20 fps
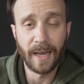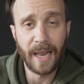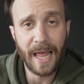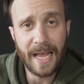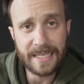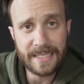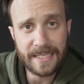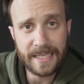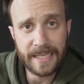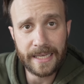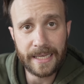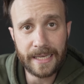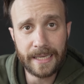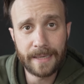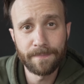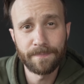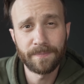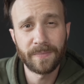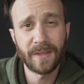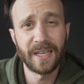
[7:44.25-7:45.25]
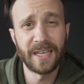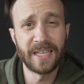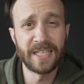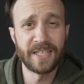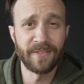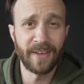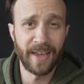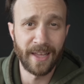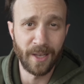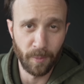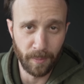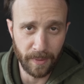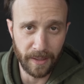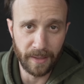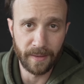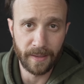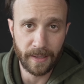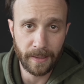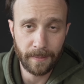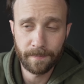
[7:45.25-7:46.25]
lastly is
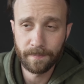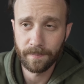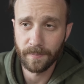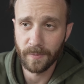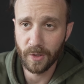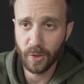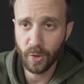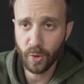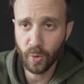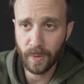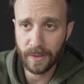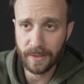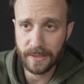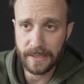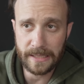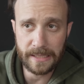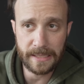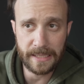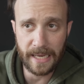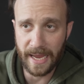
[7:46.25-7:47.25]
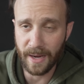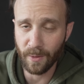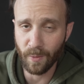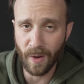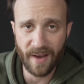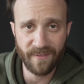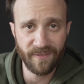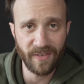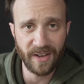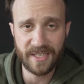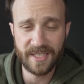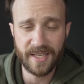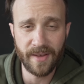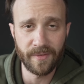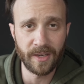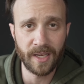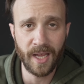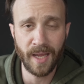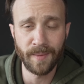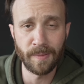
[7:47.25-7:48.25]
availability. You will need a Wi-Fi
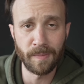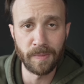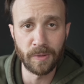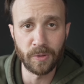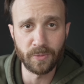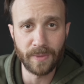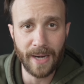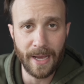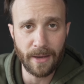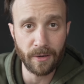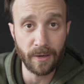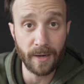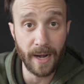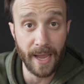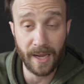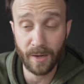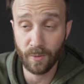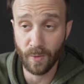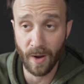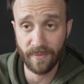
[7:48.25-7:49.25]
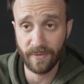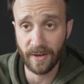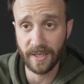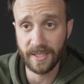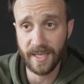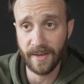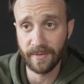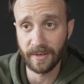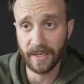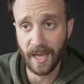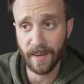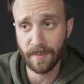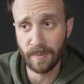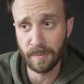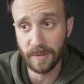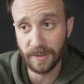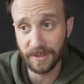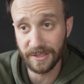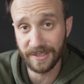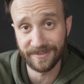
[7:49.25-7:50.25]
7 capable router and Wi-Fi 7
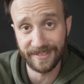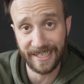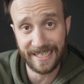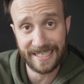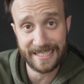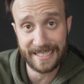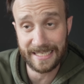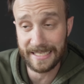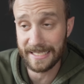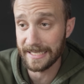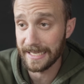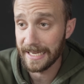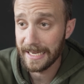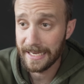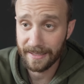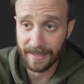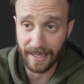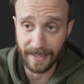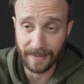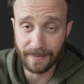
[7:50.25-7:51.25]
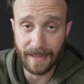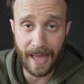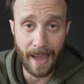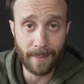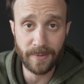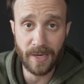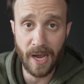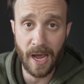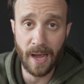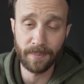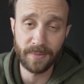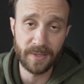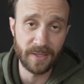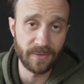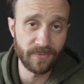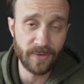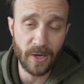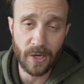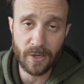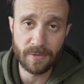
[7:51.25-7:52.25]
capable devices like laptops
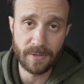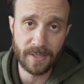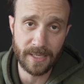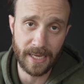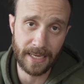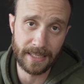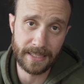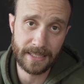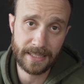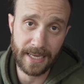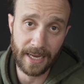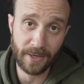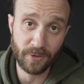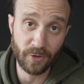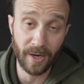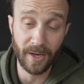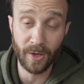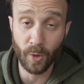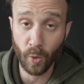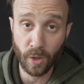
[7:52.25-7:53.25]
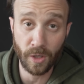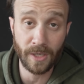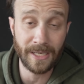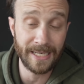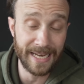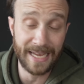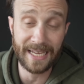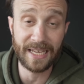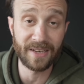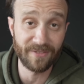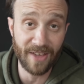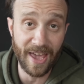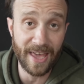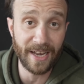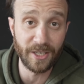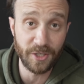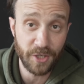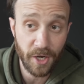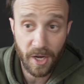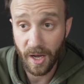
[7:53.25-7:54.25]
and phones, etc., in order to take
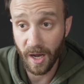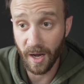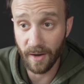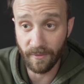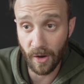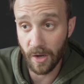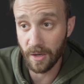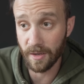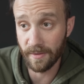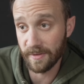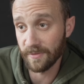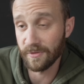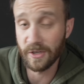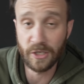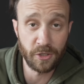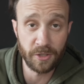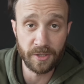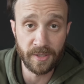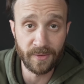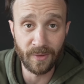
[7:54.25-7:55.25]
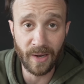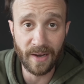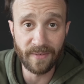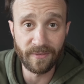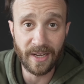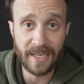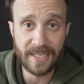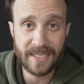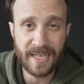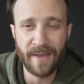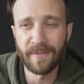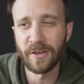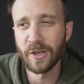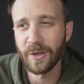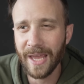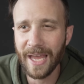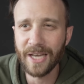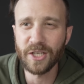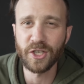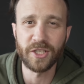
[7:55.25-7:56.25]
advantage of all of the features of Wi-Fi 7. You
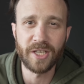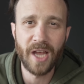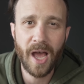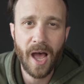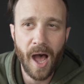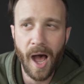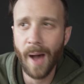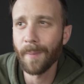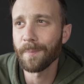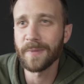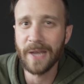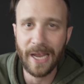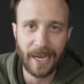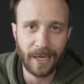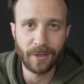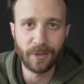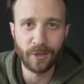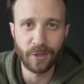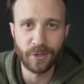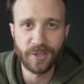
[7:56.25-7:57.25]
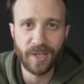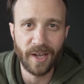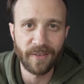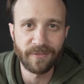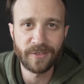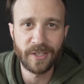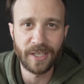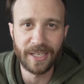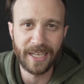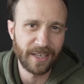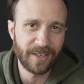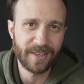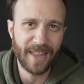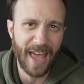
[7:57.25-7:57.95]
can't just update your stuff to get